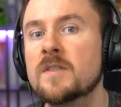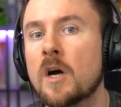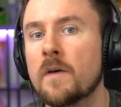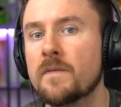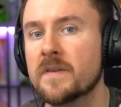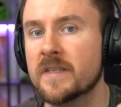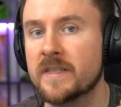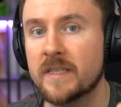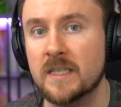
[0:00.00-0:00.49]

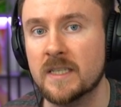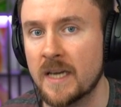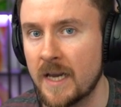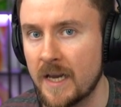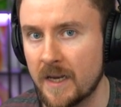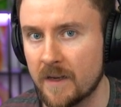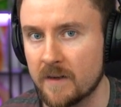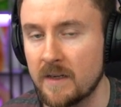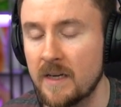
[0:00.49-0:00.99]
obviously
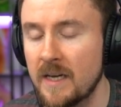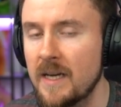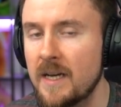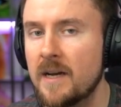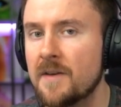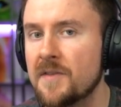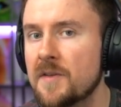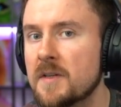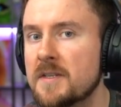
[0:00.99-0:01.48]
can.
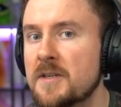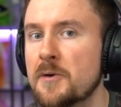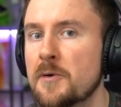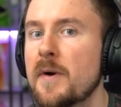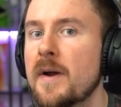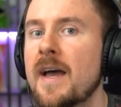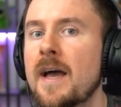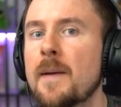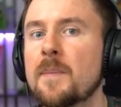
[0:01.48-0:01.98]
The
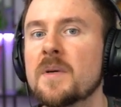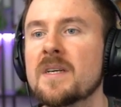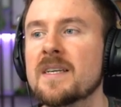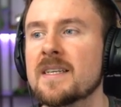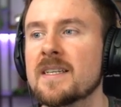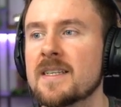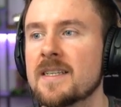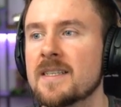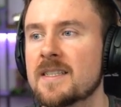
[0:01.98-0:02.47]
trap
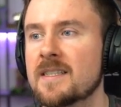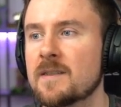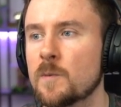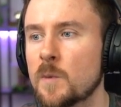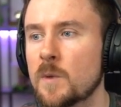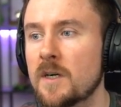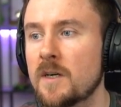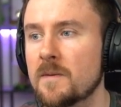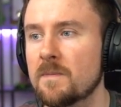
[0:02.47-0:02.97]
is,
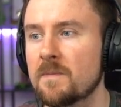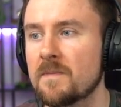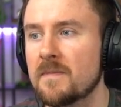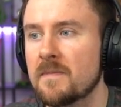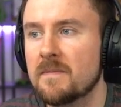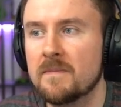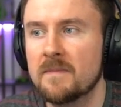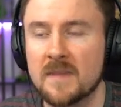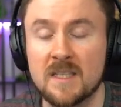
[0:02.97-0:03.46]
well,
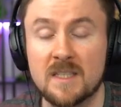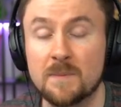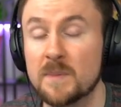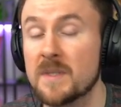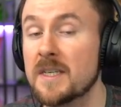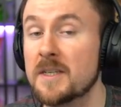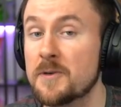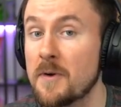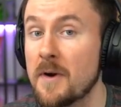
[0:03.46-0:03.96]
the
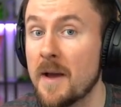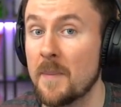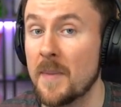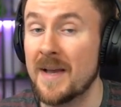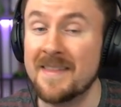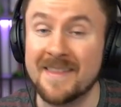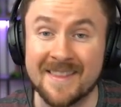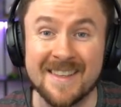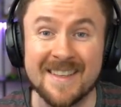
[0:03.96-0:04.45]
spear trap,
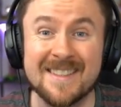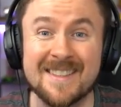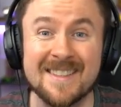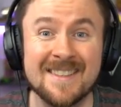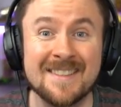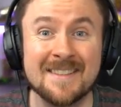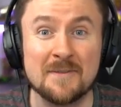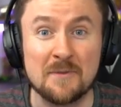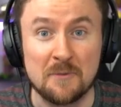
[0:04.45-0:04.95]
and this
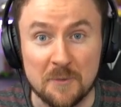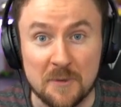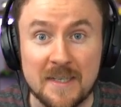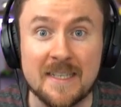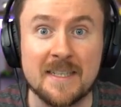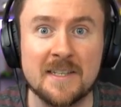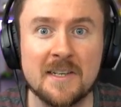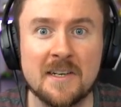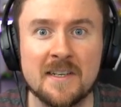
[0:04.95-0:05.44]
is
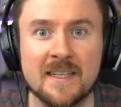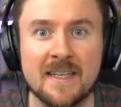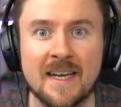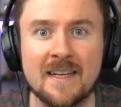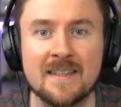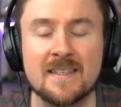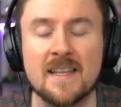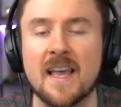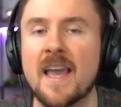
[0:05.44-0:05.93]
really good
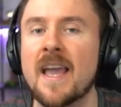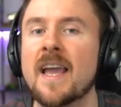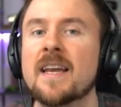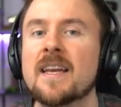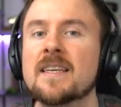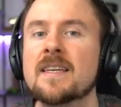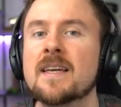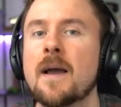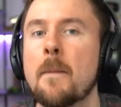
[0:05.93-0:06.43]
against
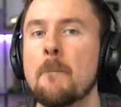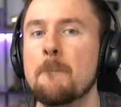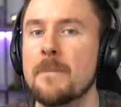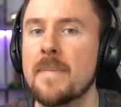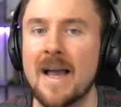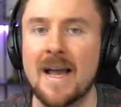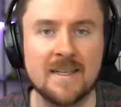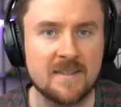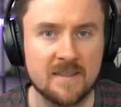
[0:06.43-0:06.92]
any
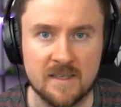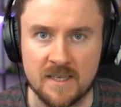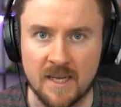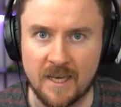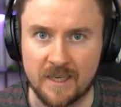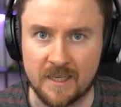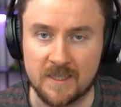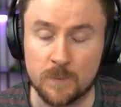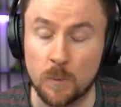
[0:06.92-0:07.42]
mass
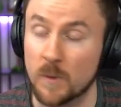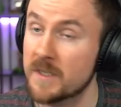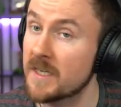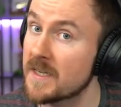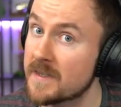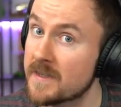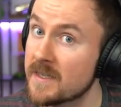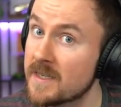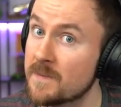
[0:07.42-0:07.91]
attacks. What
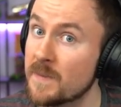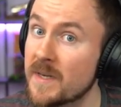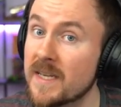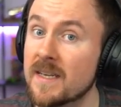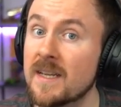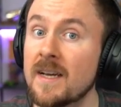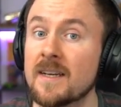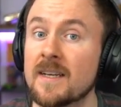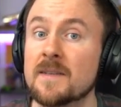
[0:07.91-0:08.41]
does this
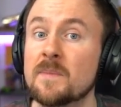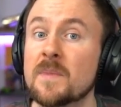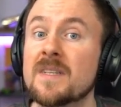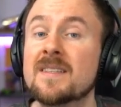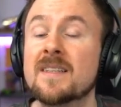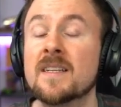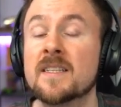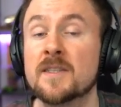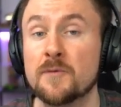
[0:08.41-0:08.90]
mean? It
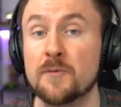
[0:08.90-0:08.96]
means it's